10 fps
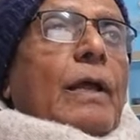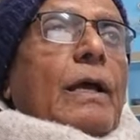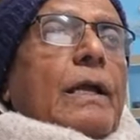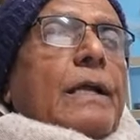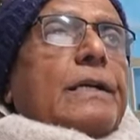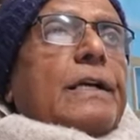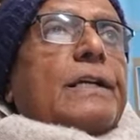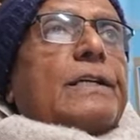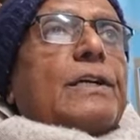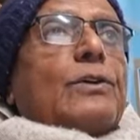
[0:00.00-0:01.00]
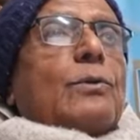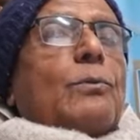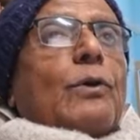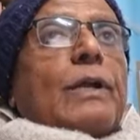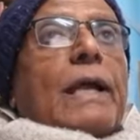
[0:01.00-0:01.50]
retreats into
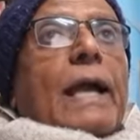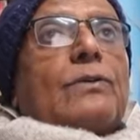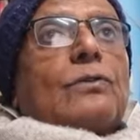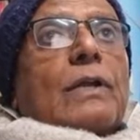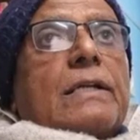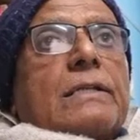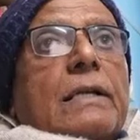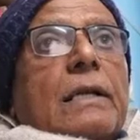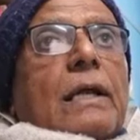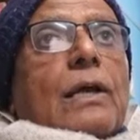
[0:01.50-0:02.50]
moody isolation.